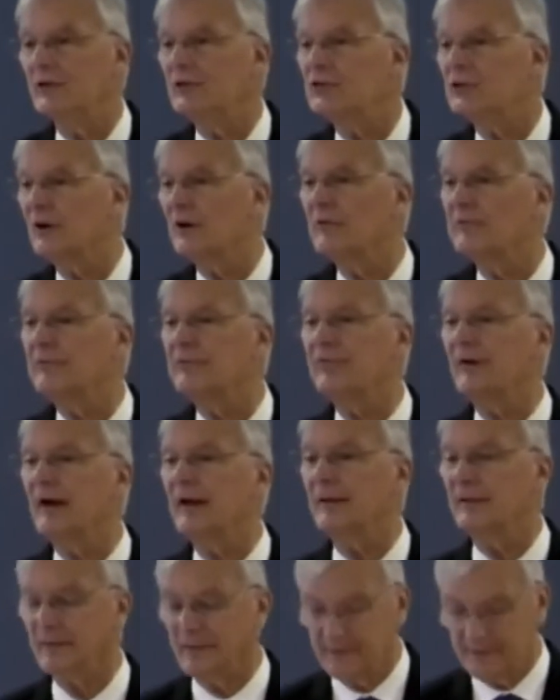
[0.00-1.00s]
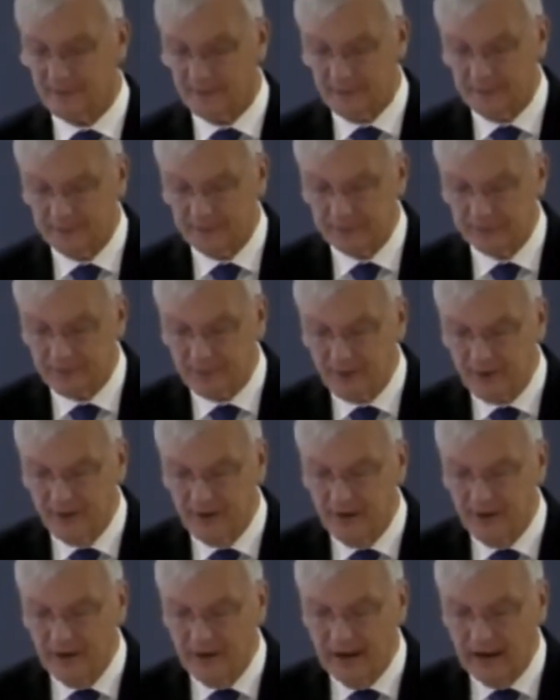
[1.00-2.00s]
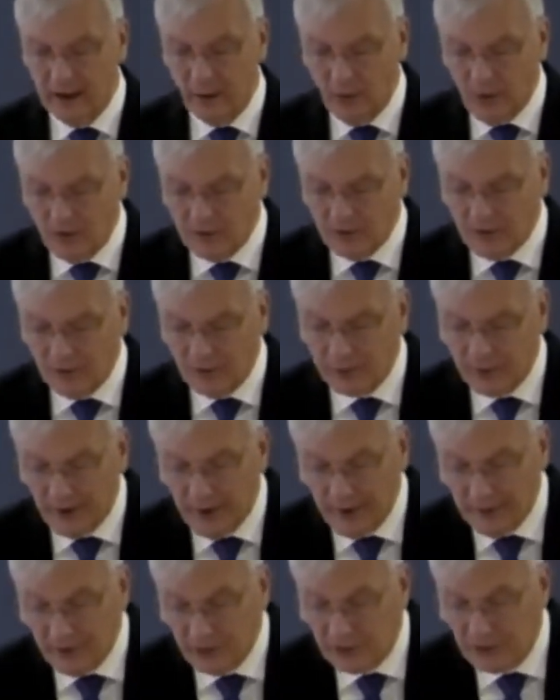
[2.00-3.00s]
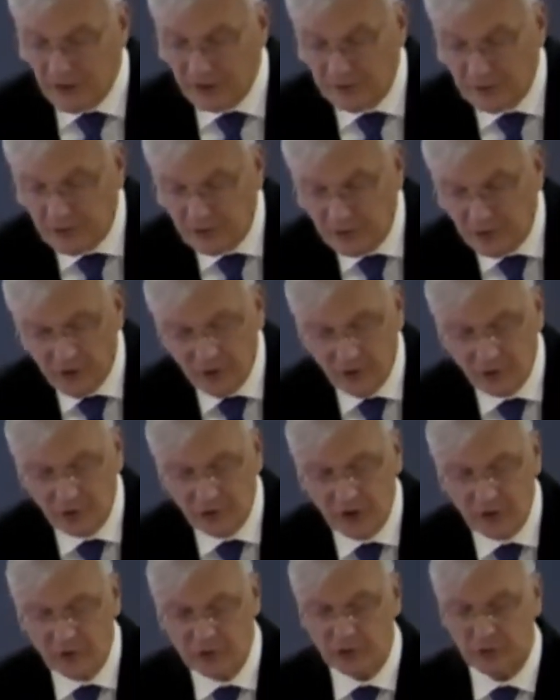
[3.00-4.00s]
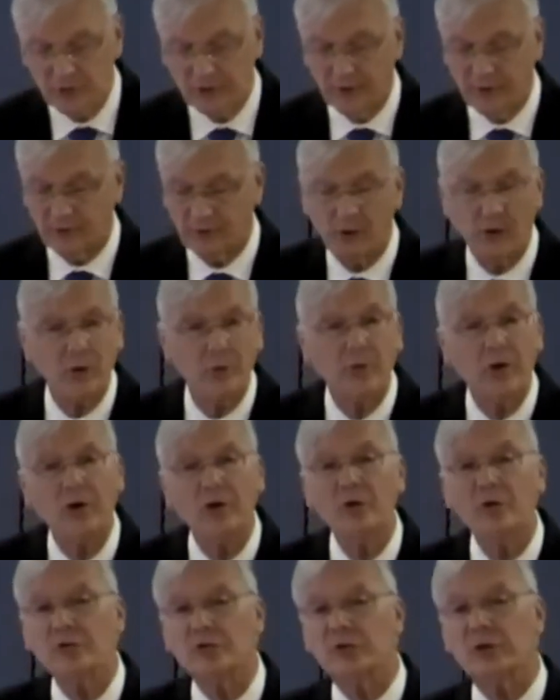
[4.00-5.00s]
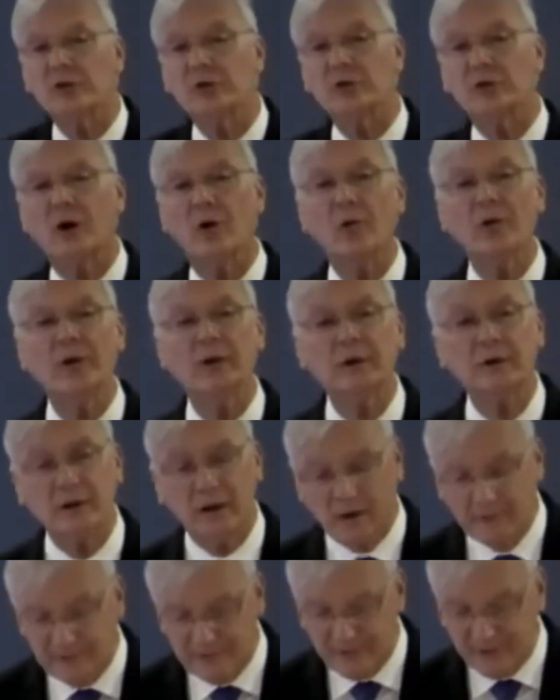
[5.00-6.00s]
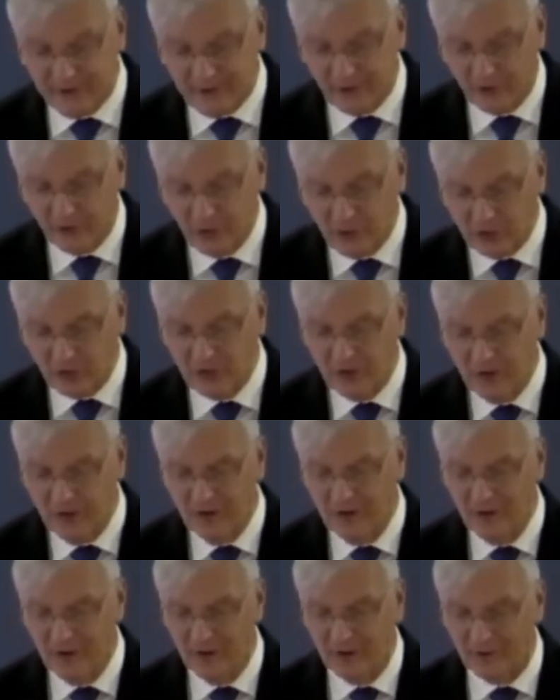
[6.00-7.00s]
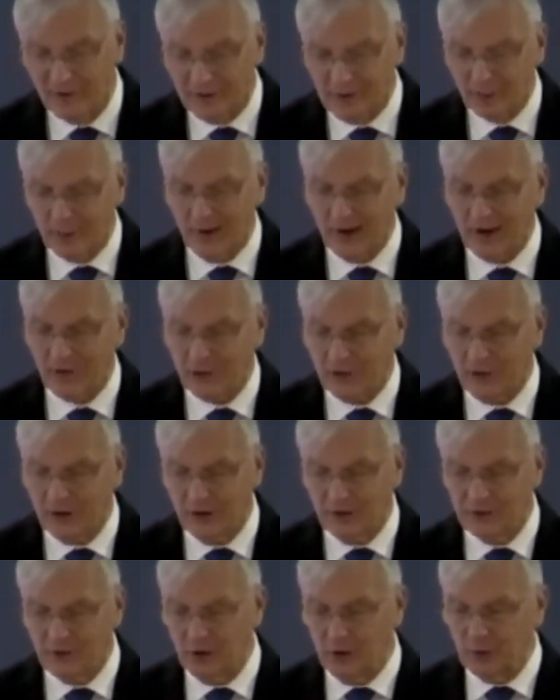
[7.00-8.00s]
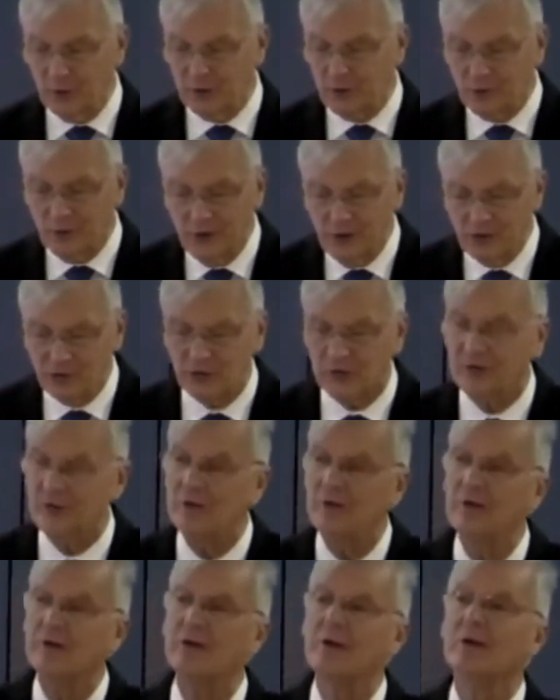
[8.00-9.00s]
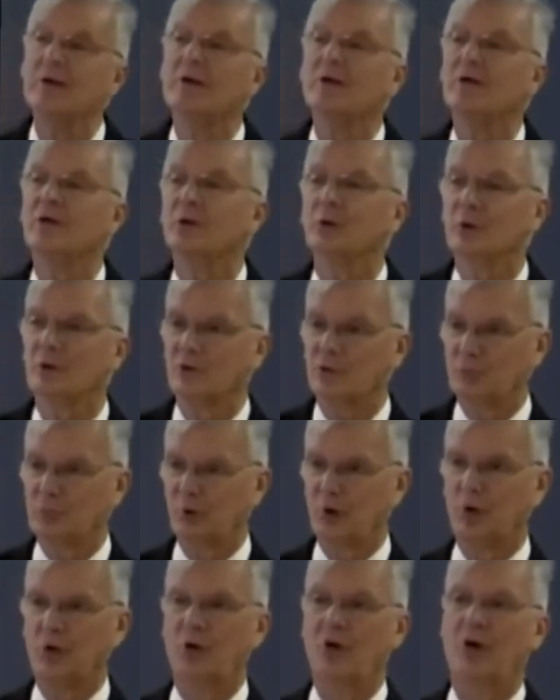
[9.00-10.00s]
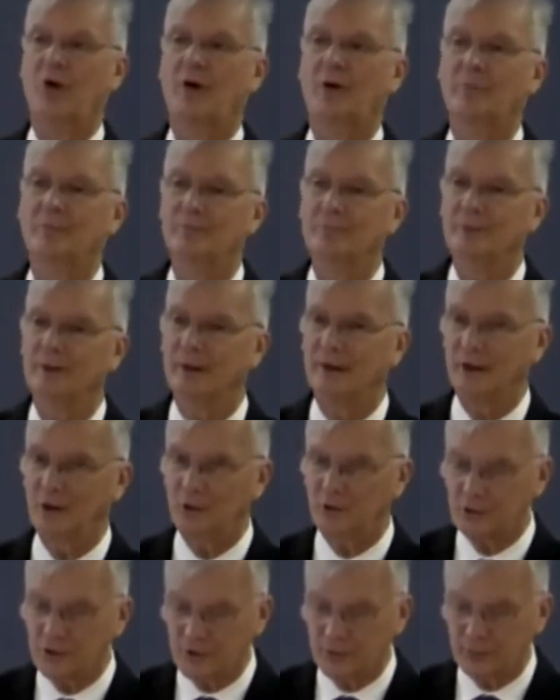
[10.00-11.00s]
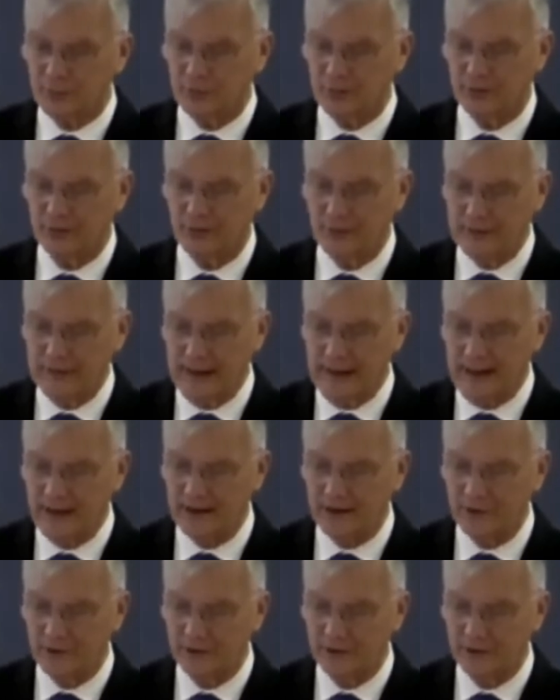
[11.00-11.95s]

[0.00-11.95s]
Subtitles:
Faith. However, by the 17th century, there arose a growing confidence in the capacity of human reason to explore and interpret reality.